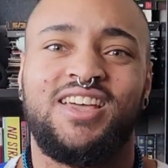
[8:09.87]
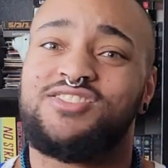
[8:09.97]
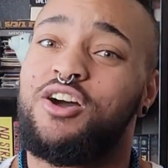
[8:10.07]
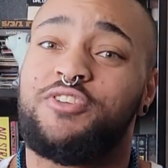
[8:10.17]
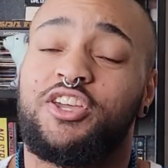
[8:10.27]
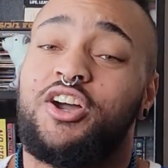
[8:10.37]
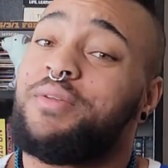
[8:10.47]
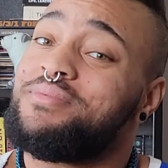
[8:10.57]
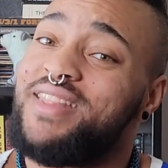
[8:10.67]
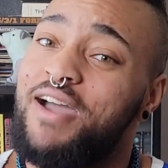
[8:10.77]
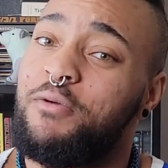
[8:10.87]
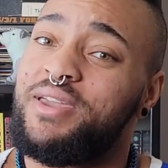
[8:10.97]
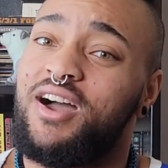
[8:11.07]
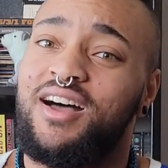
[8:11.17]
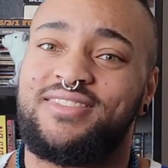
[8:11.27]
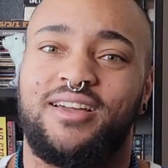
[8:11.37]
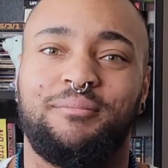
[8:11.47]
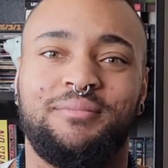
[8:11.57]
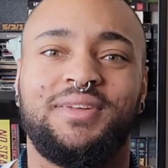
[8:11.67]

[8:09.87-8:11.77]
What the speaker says: So if you could, that would be awesome.